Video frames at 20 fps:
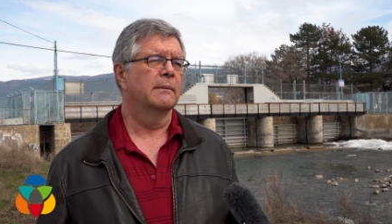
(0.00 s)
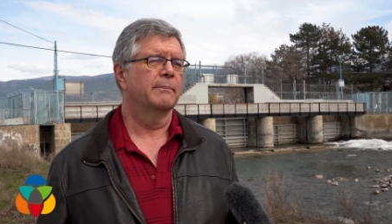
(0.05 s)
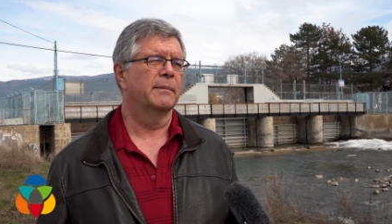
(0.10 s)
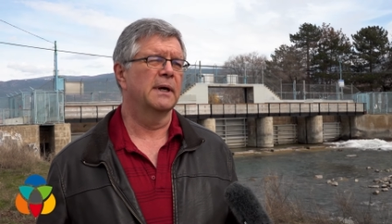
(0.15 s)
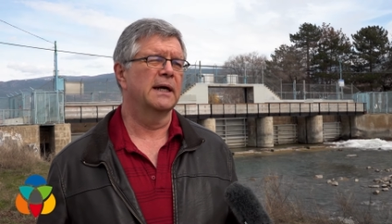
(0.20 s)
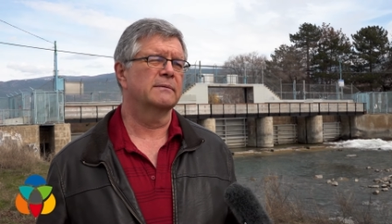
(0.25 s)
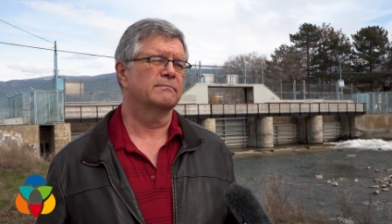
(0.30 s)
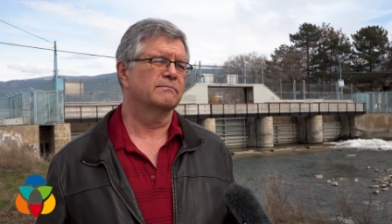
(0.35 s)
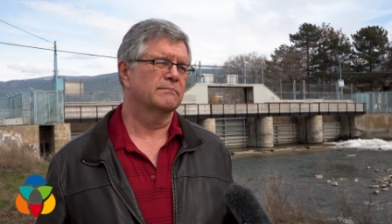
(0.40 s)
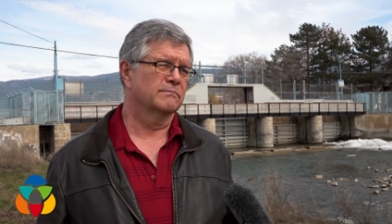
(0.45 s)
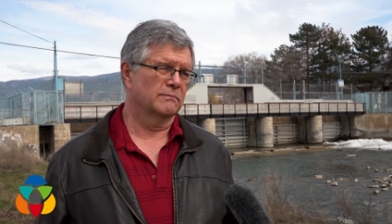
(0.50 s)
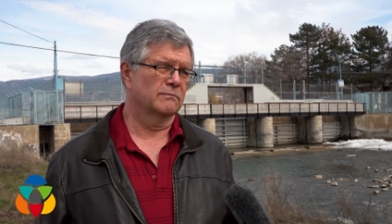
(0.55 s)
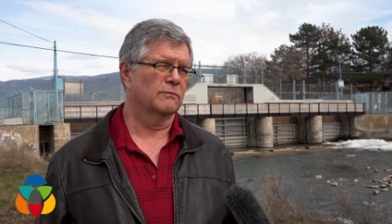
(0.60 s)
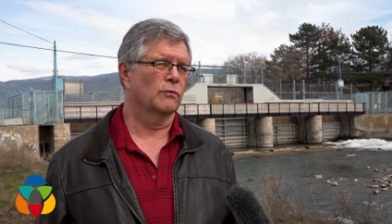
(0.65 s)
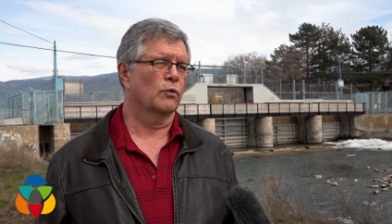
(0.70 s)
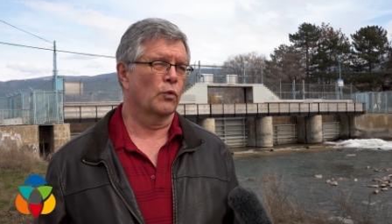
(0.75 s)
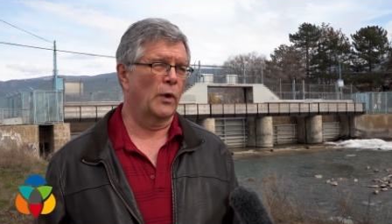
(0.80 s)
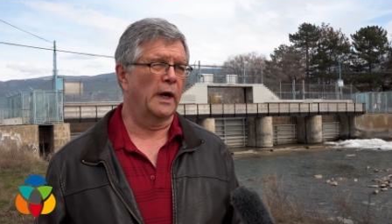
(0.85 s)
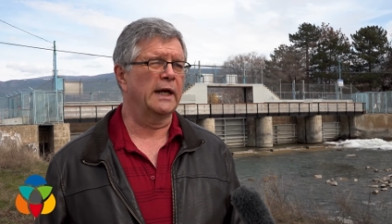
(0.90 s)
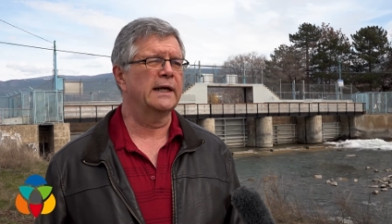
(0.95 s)
But
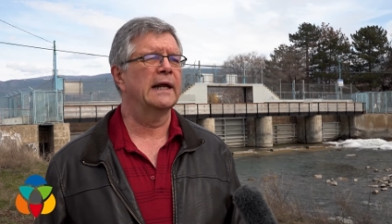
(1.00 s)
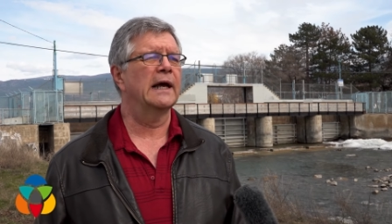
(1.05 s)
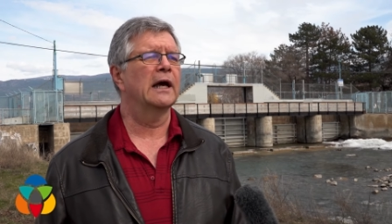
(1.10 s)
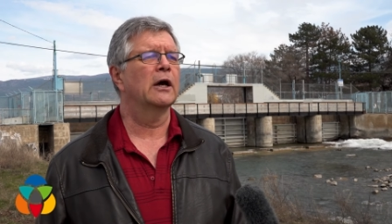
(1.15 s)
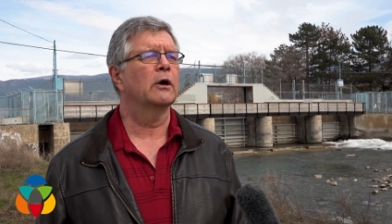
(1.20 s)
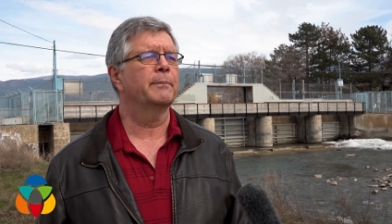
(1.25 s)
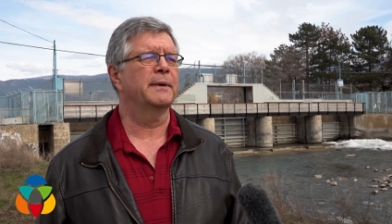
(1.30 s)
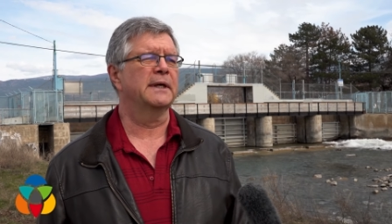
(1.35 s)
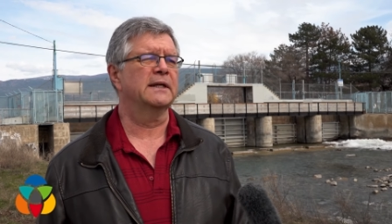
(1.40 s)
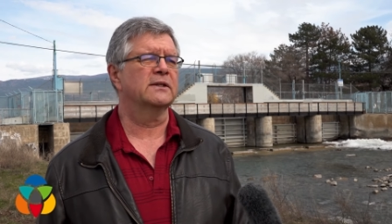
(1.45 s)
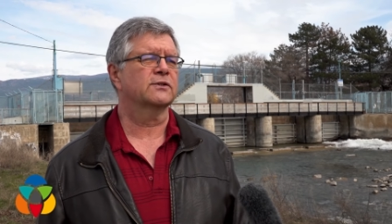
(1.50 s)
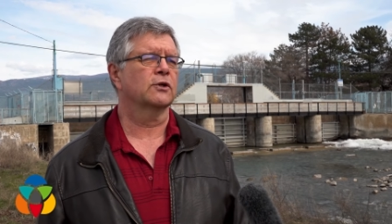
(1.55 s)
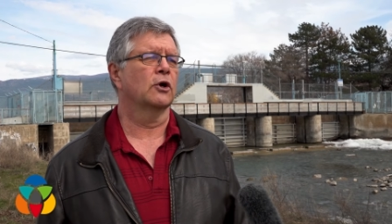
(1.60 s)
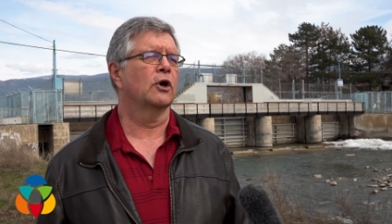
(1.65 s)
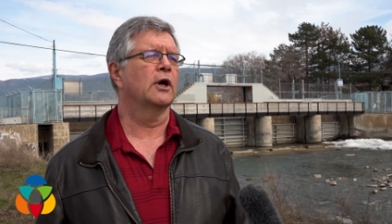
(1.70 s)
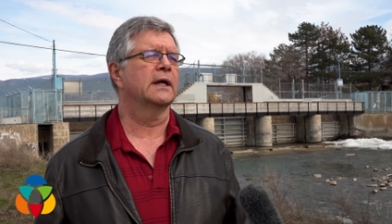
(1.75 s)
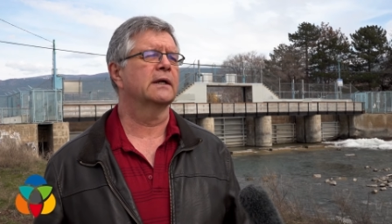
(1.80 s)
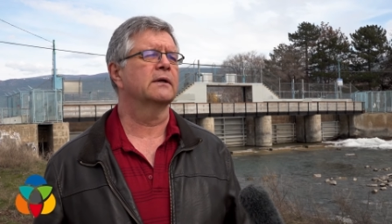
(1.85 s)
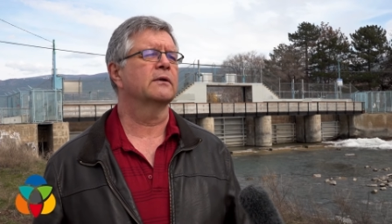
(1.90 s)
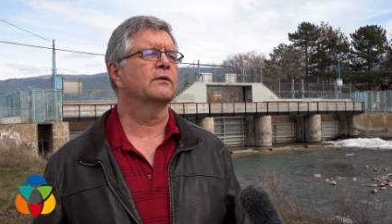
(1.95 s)
right now, based
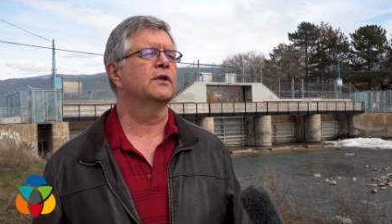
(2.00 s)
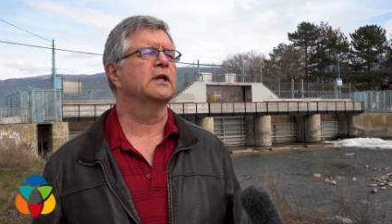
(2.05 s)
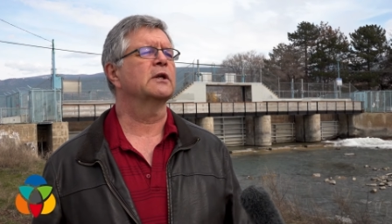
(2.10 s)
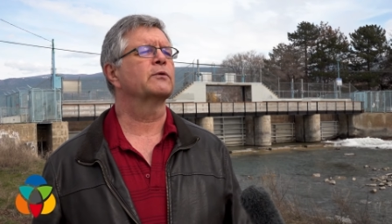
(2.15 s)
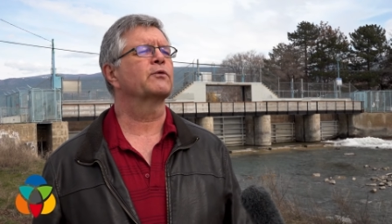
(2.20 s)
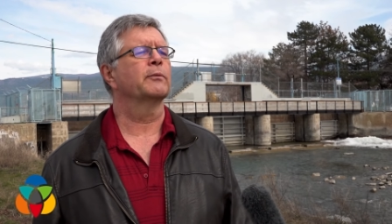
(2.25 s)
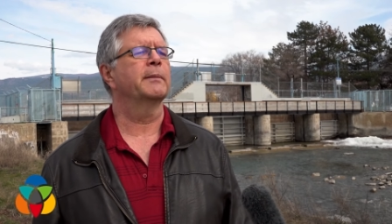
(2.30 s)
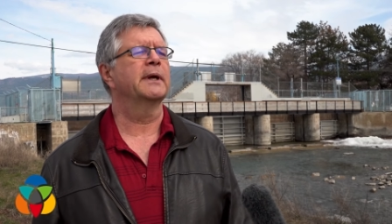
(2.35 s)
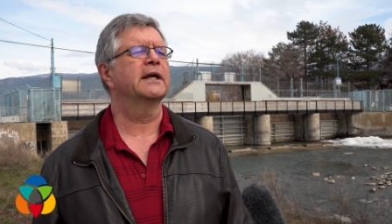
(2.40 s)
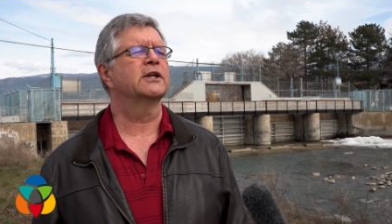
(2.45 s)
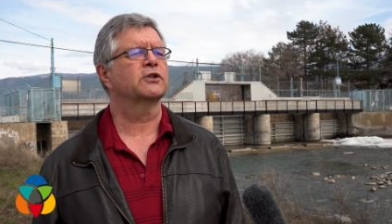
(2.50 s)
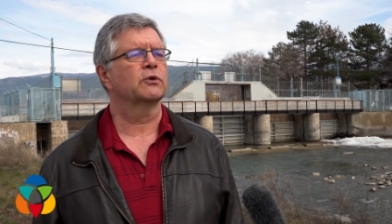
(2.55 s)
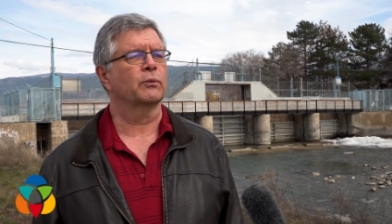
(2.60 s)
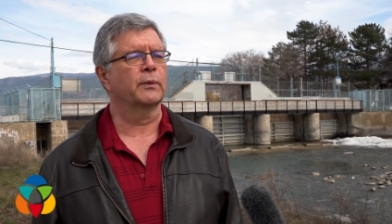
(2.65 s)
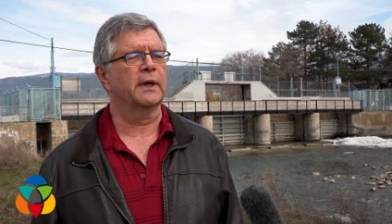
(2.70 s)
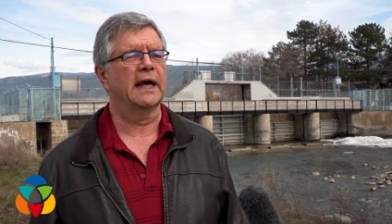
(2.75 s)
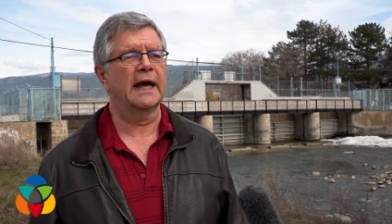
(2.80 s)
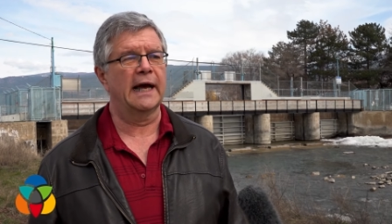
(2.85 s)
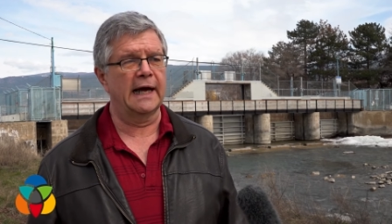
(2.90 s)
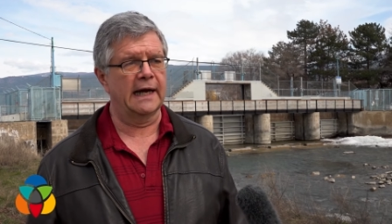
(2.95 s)
on the information
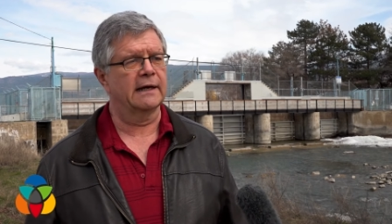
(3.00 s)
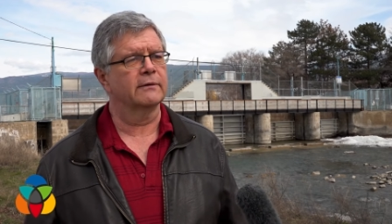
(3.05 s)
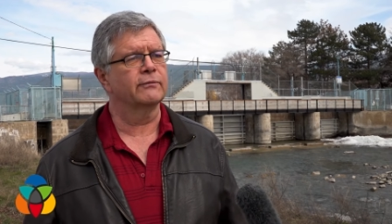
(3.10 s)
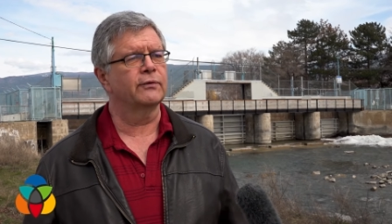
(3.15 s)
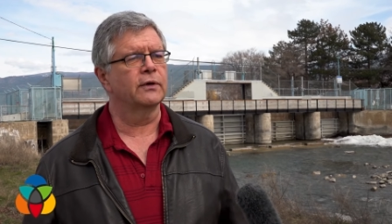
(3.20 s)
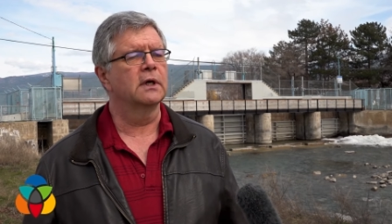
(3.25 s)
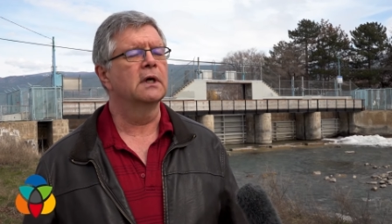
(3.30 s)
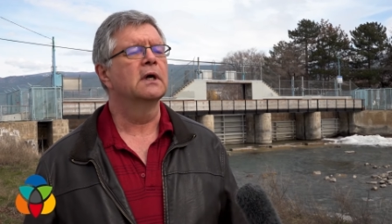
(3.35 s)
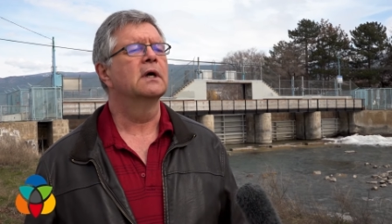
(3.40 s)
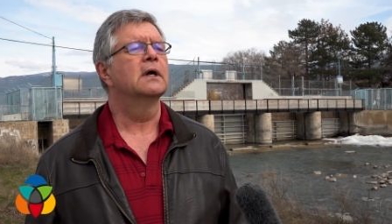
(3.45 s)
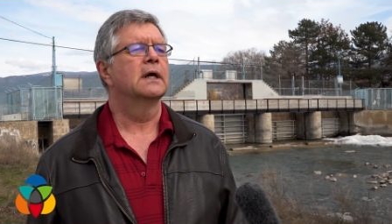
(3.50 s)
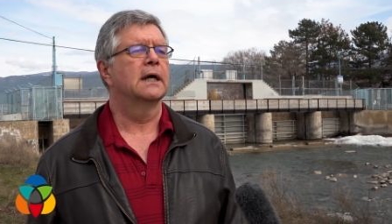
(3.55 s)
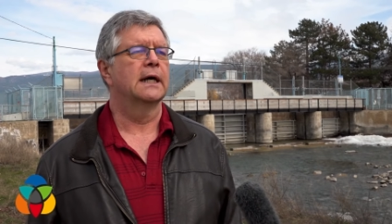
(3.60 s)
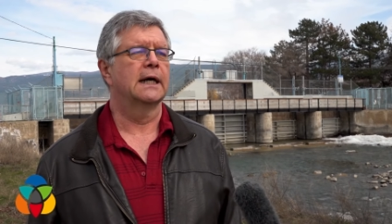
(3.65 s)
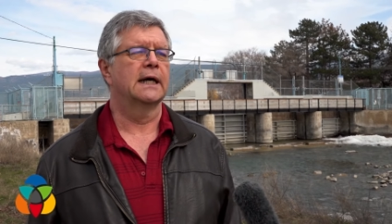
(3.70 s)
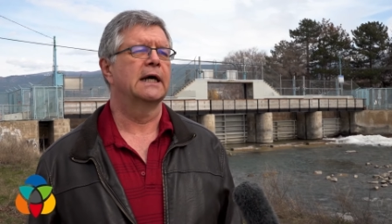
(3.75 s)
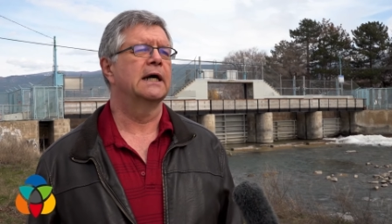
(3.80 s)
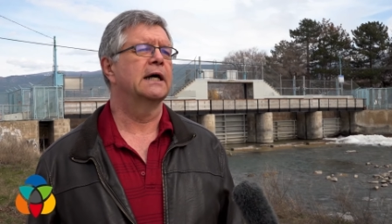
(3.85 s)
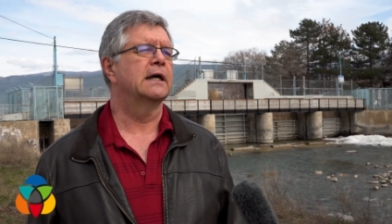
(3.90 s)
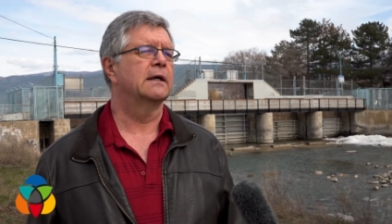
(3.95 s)
we have,
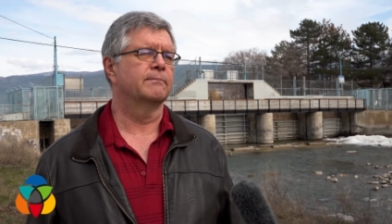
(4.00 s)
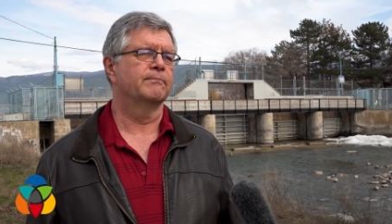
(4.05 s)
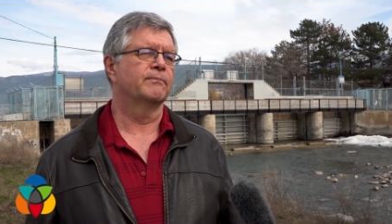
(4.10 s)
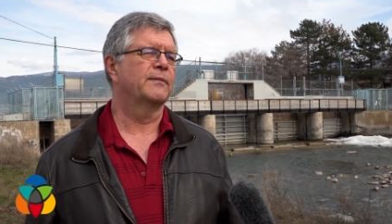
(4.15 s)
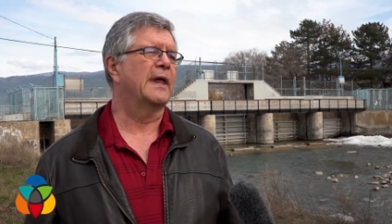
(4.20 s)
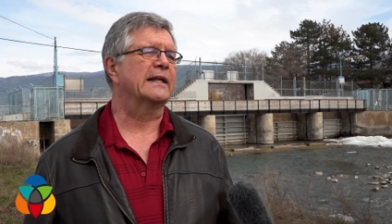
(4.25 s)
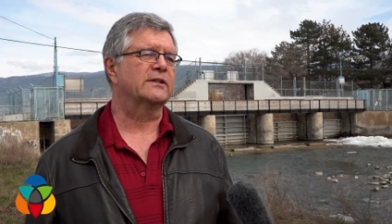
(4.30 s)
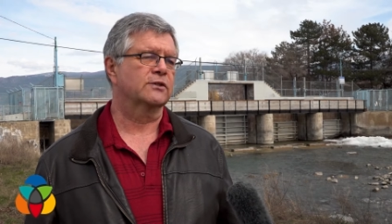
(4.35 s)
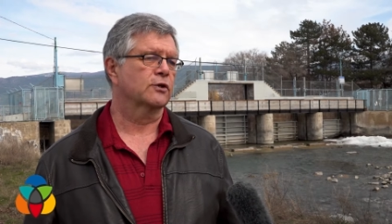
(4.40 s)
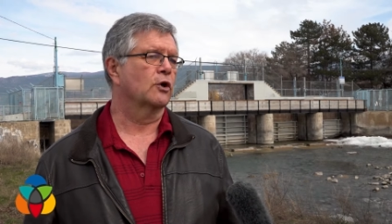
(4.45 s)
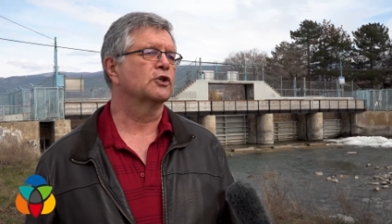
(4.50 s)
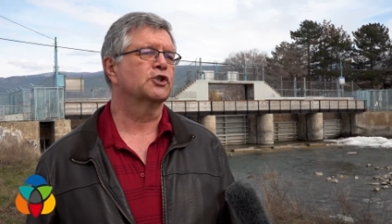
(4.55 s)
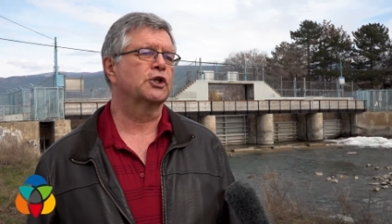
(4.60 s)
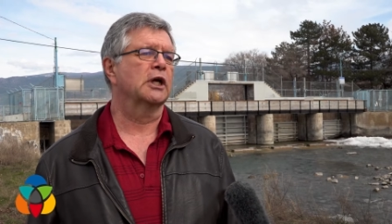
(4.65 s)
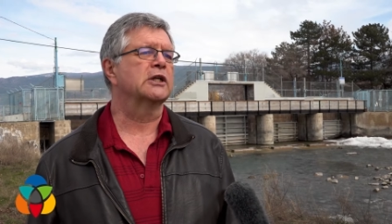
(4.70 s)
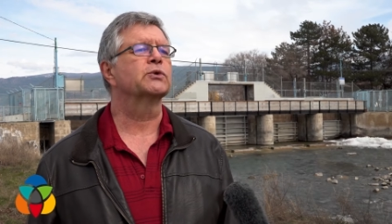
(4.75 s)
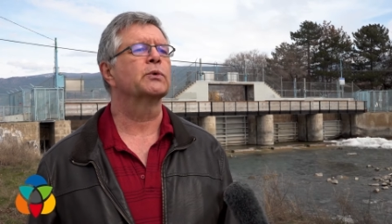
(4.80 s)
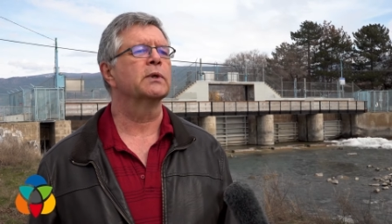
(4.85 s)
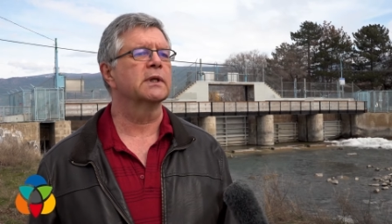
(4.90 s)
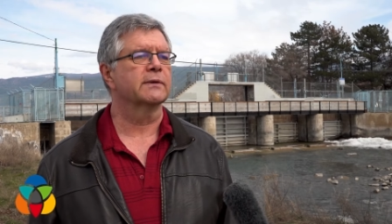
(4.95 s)
uh, that's our
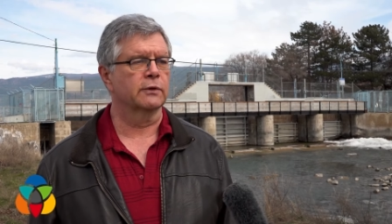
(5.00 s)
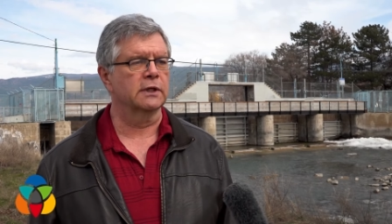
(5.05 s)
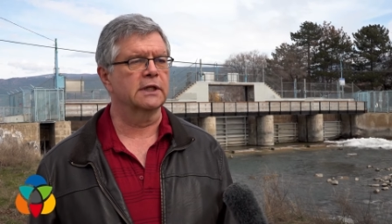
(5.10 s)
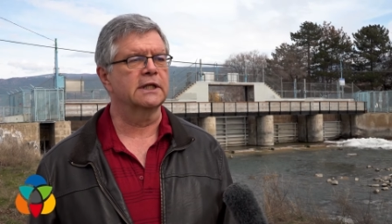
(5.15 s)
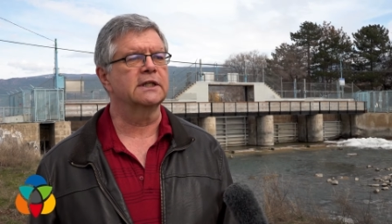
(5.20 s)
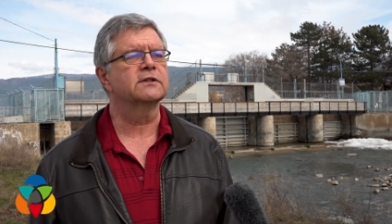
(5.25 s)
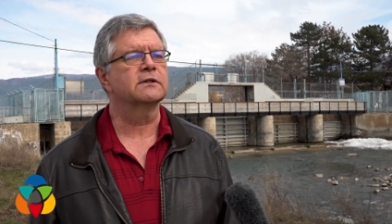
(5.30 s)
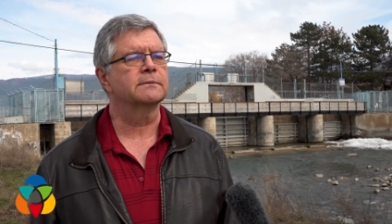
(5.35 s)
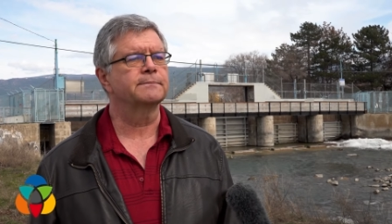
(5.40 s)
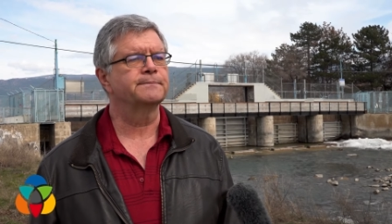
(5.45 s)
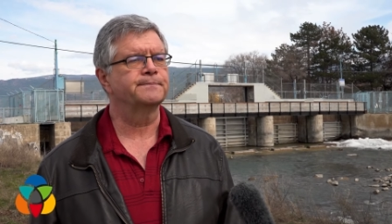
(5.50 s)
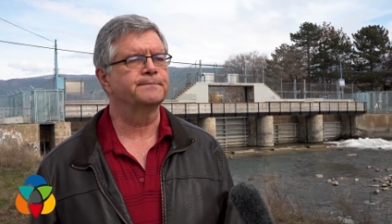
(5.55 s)
schedule of release.